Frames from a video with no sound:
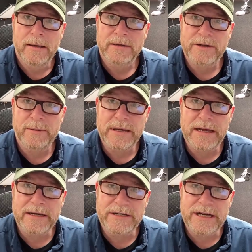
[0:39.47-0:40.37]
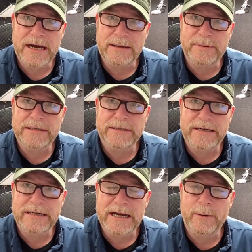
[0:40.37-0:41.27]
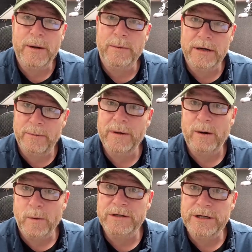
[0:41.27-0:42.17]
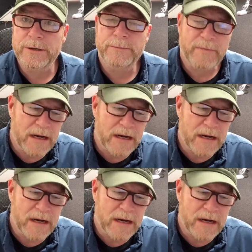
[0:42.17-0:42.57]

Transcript: It's going to be kind of shoddy, but anyway, we got work to do.